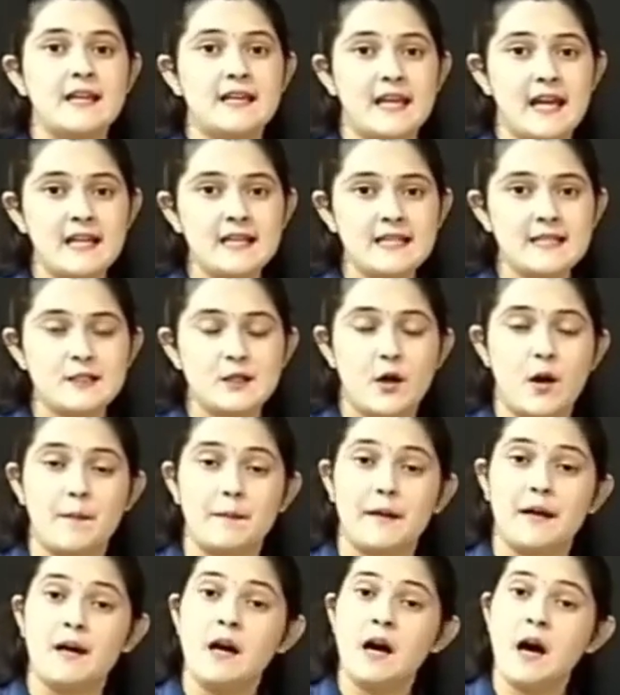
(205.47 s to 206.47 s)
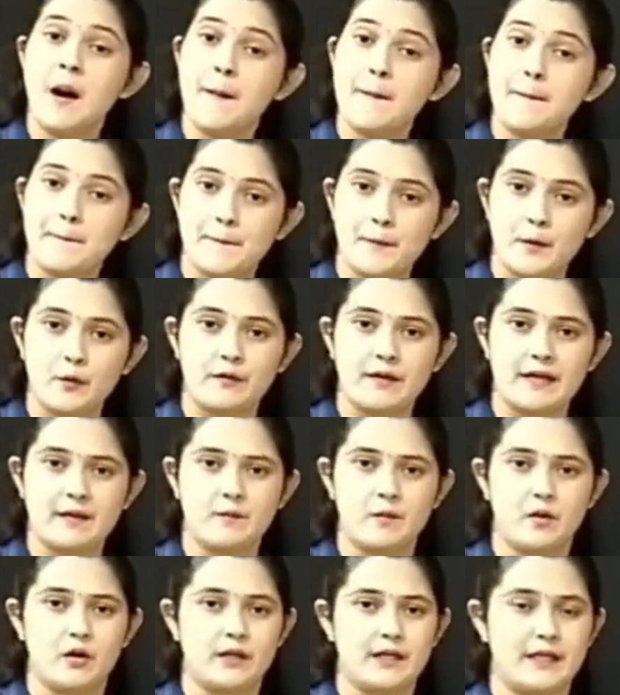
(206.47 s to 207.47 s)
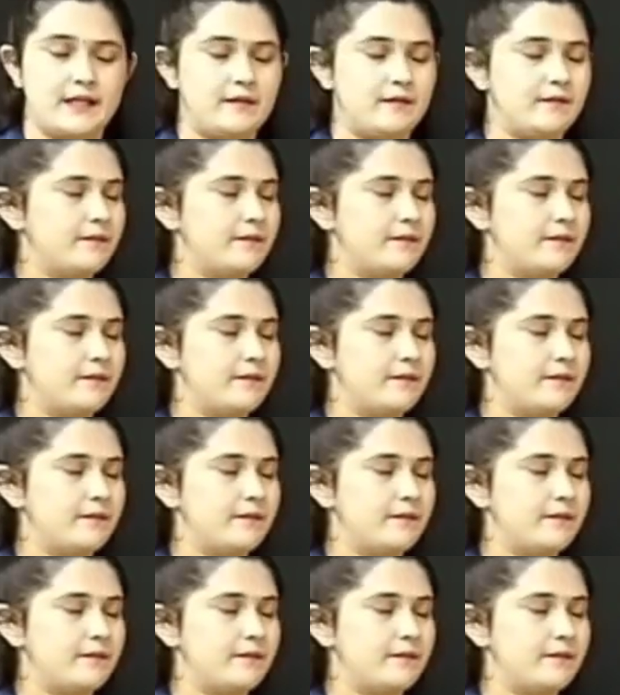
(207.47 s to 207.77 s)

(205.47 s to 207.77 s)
can stop a moving body.